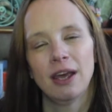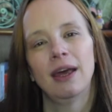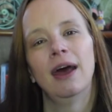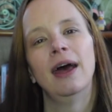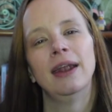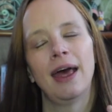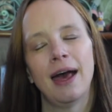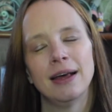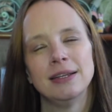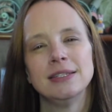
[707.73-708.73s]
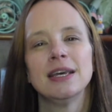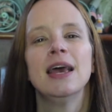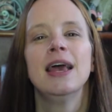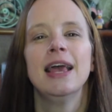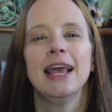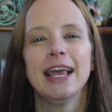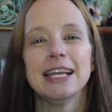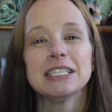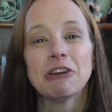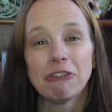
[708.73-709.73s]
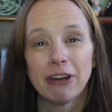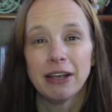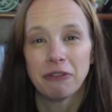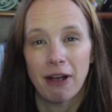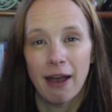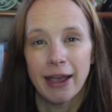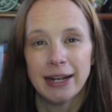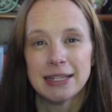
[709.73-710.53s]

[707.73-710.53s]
and it's a great ride.